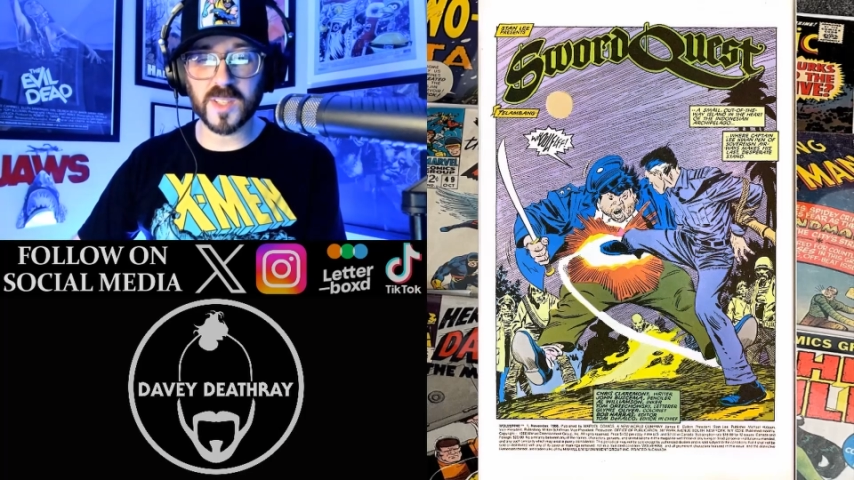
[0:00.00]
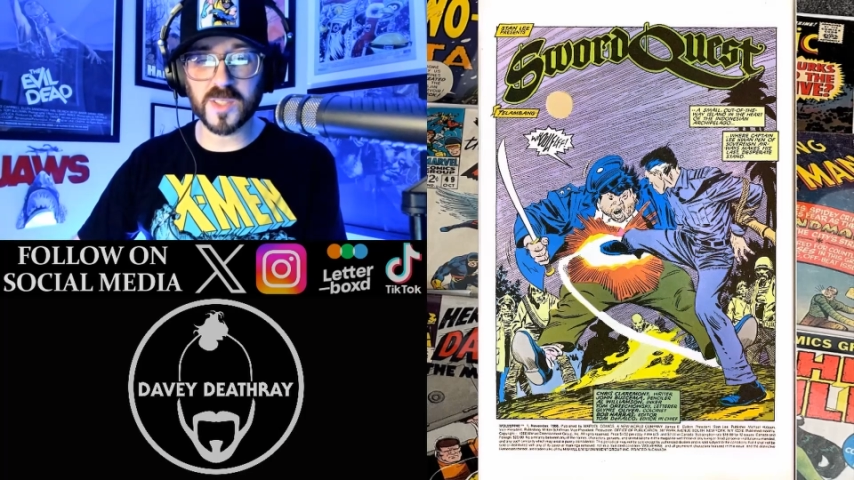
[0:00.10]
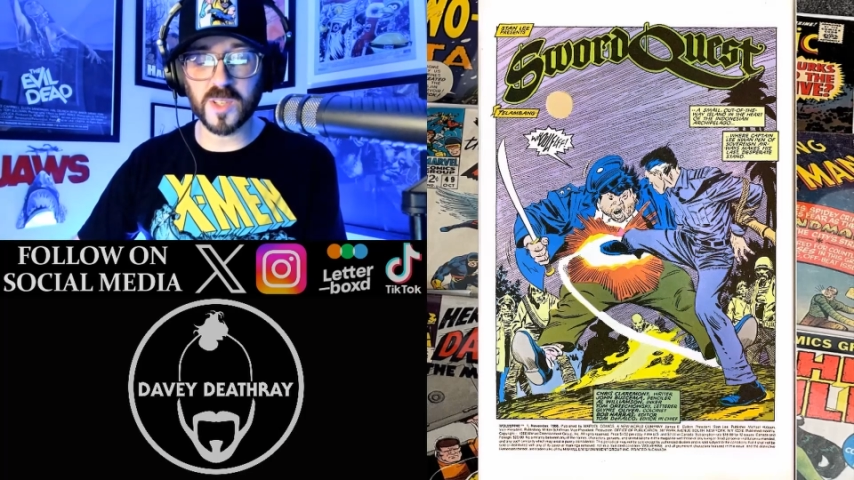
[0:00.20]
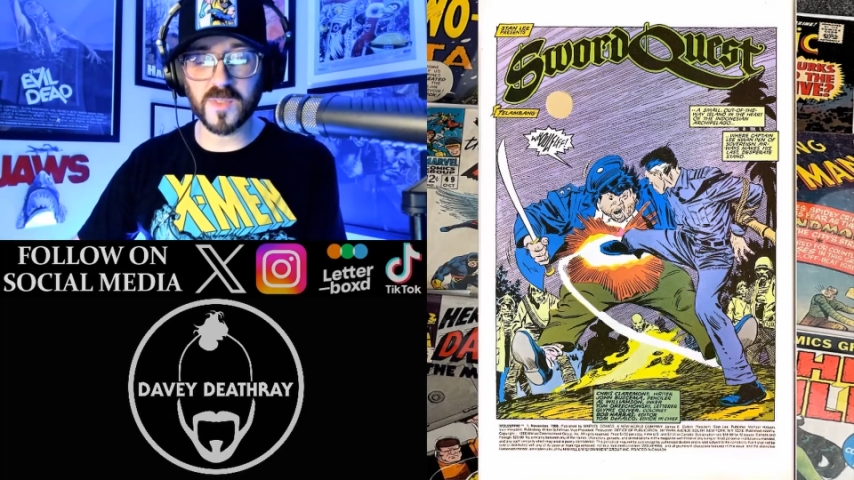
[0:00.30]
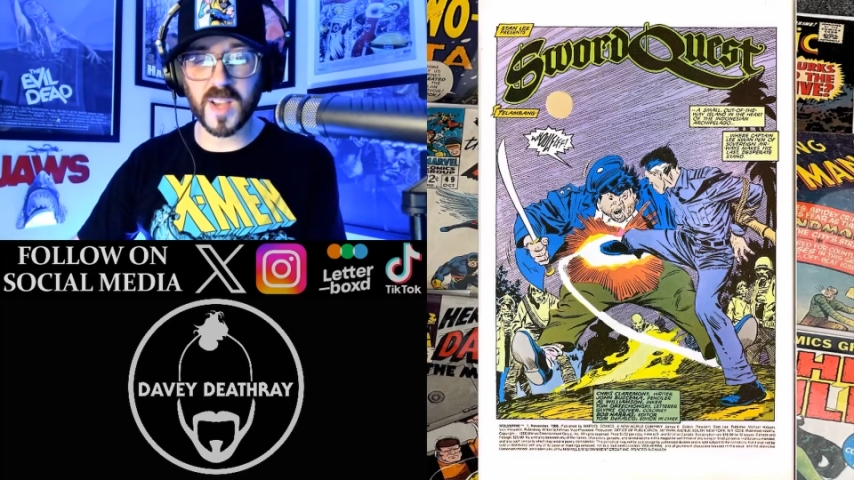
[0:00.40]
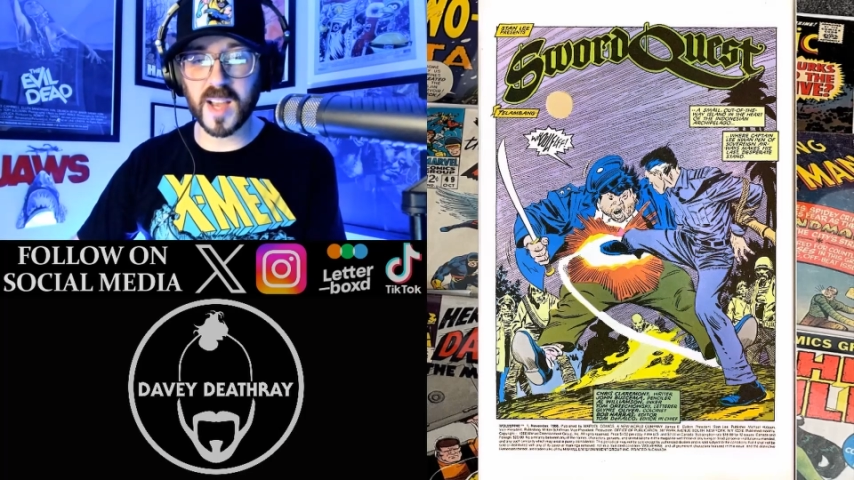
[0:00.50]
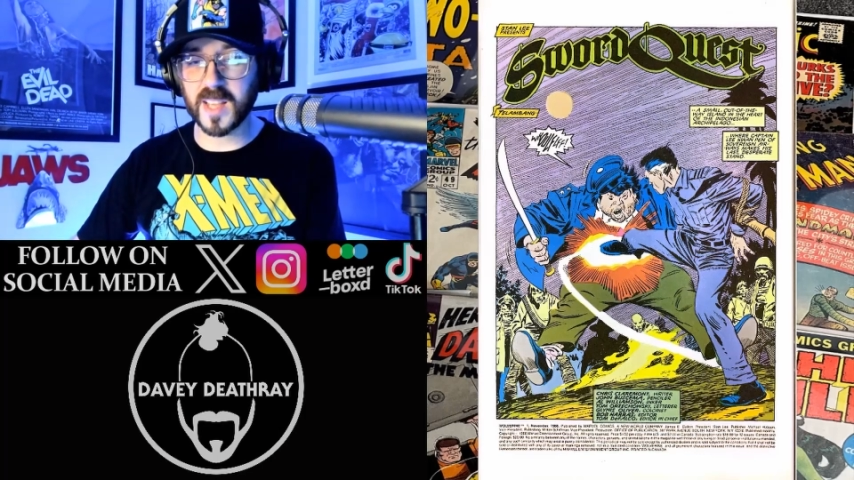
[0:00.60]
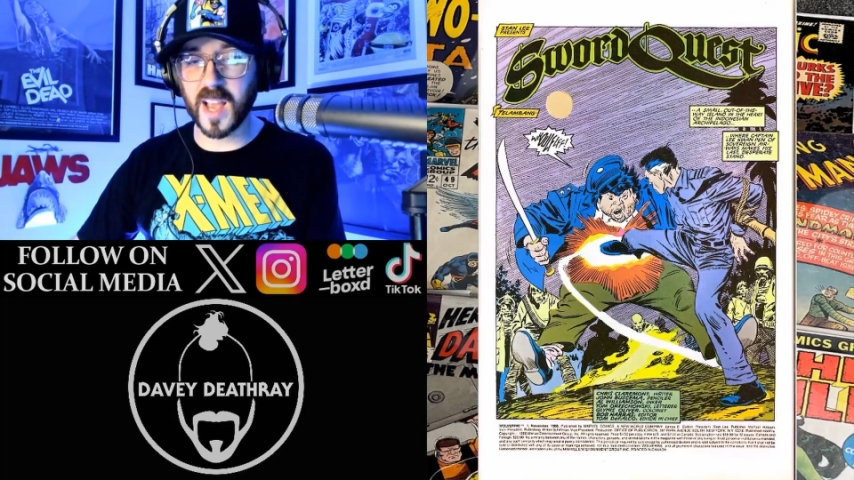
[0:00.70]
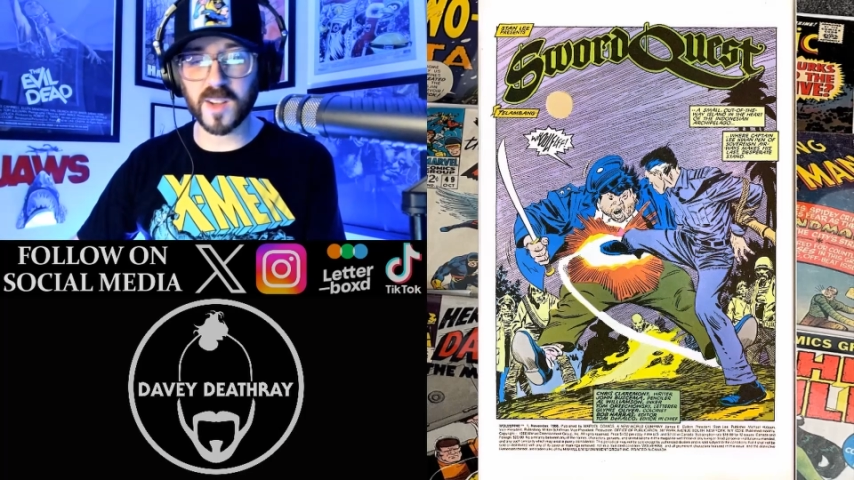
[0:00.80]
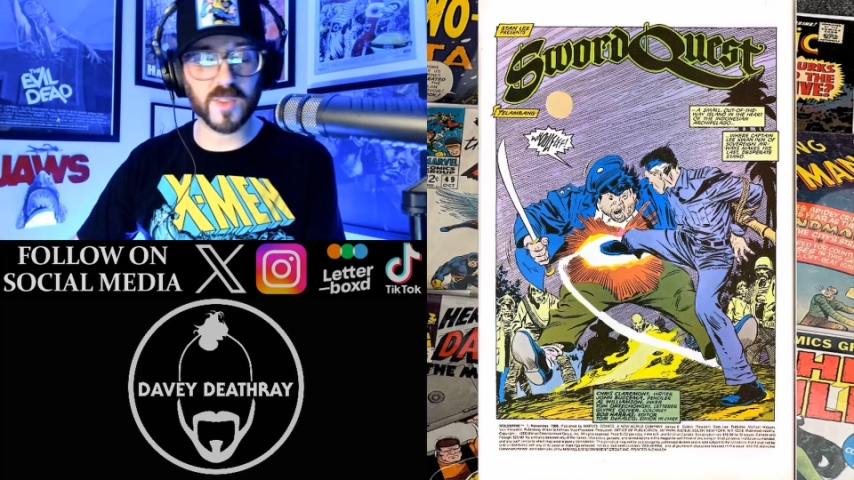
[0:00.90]
so you've got,
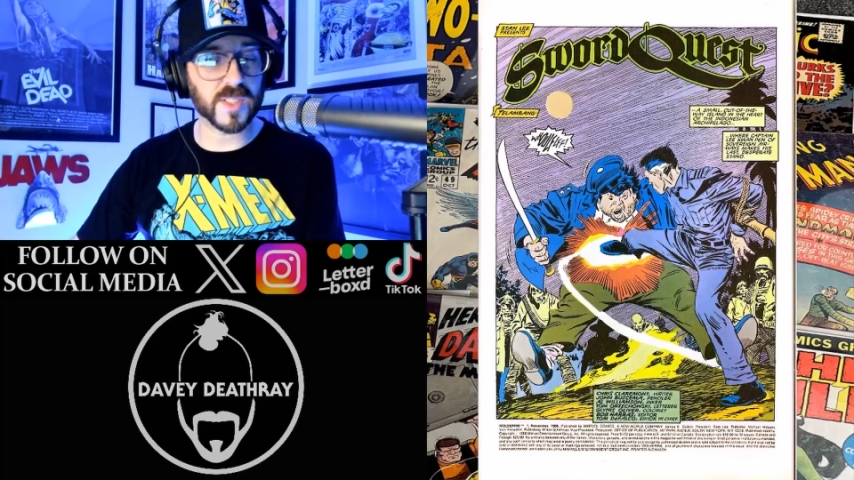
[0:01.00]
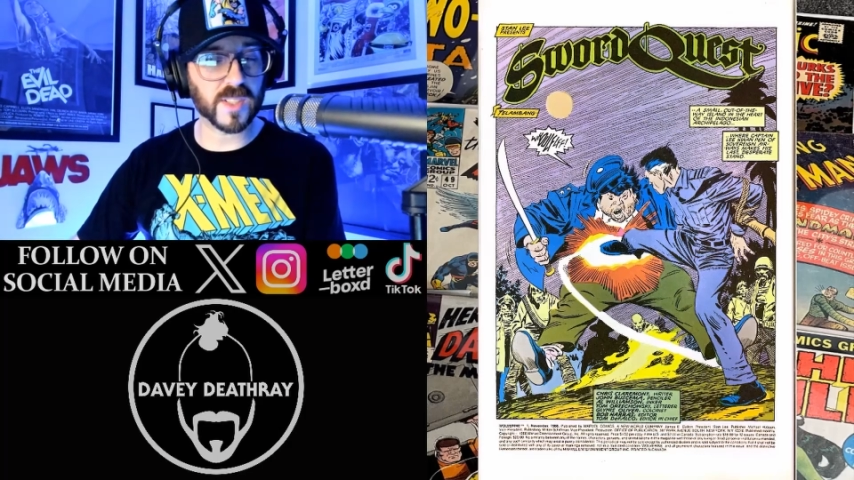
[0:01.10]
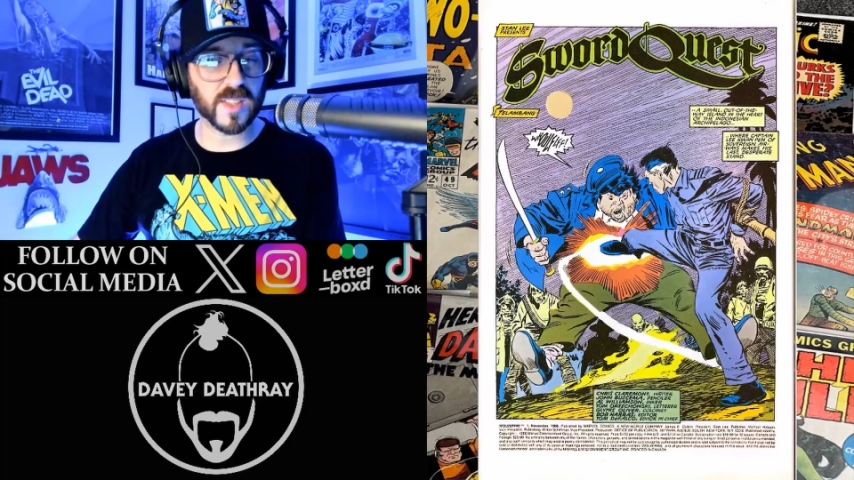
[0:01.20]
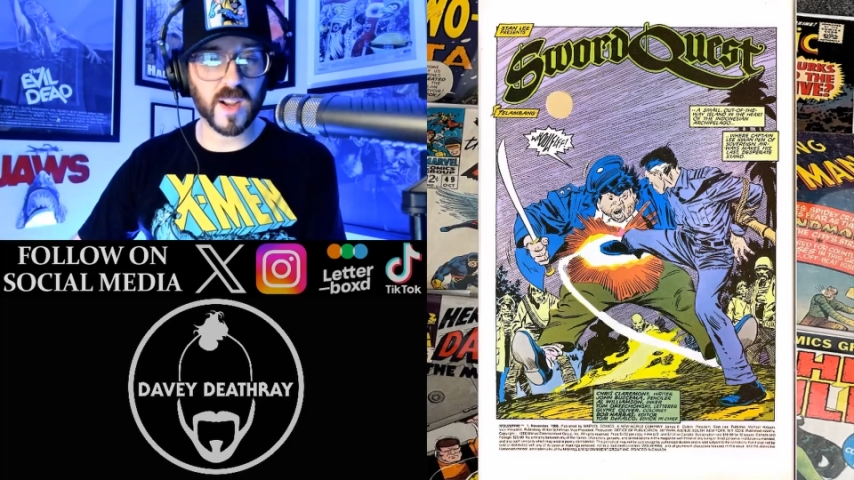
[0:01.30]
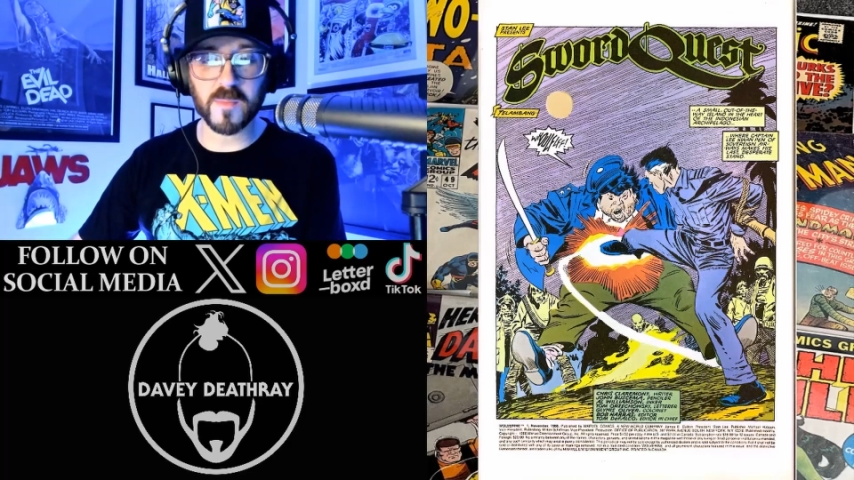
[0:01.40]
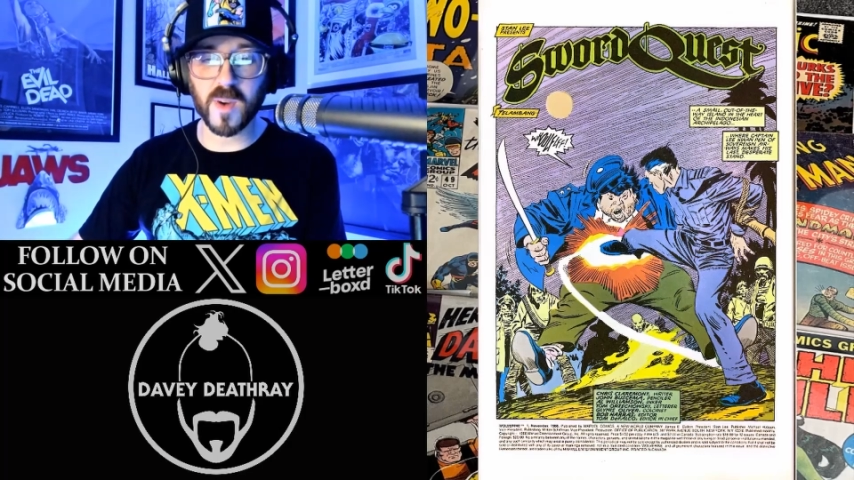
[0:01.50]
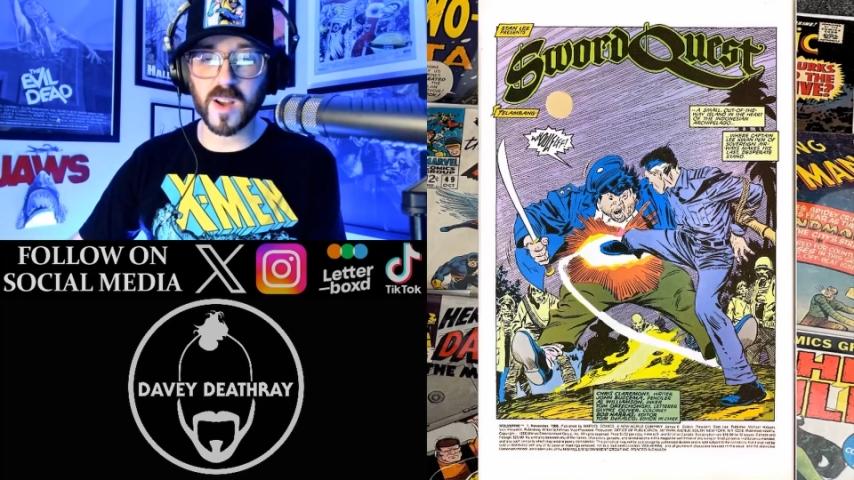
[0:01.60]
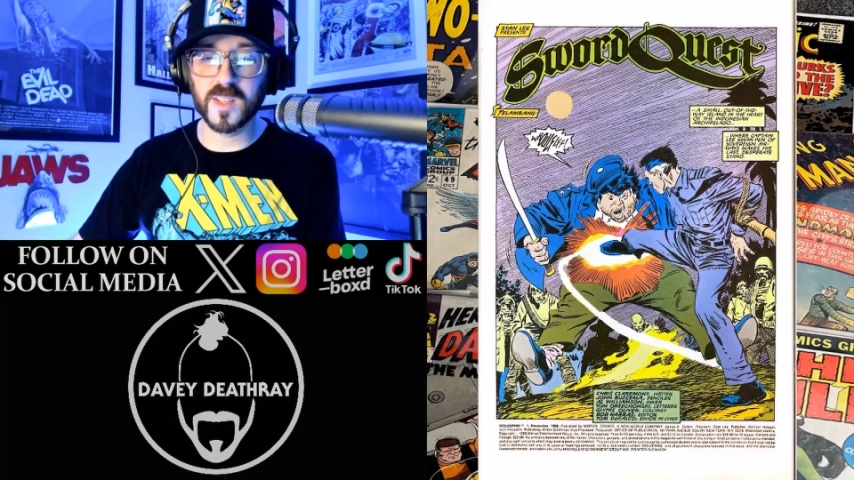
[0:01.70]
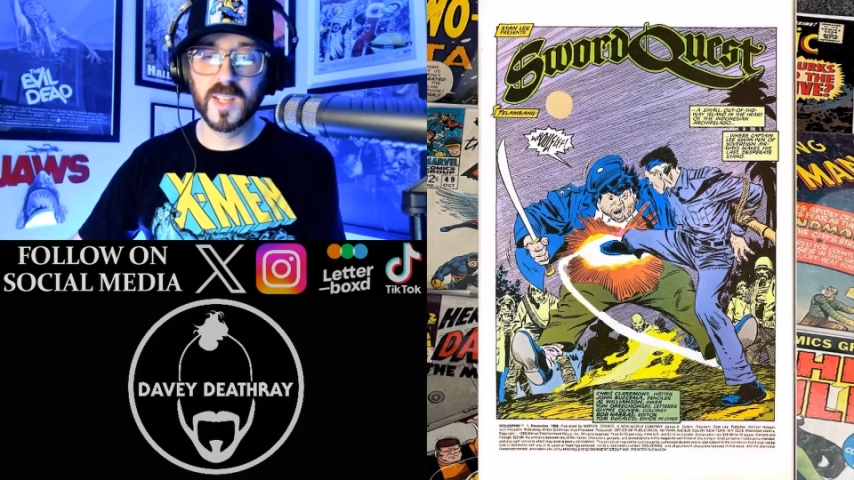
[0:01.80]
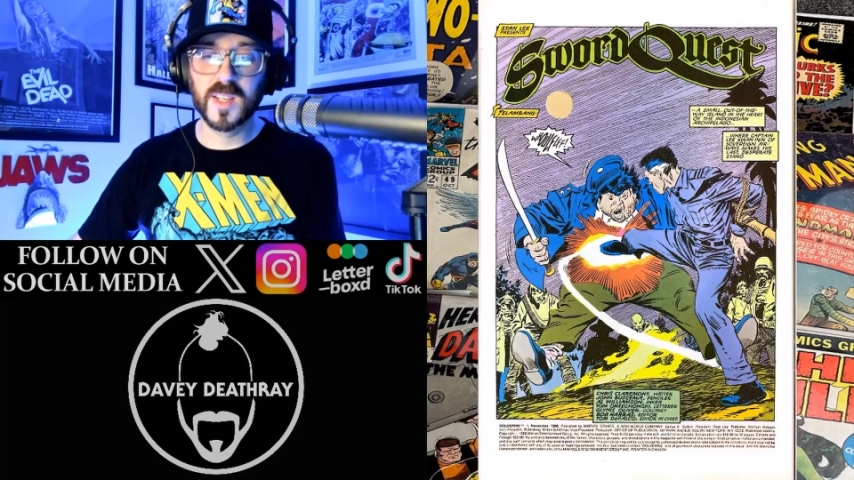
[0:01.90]
yeah, Chris Claremont,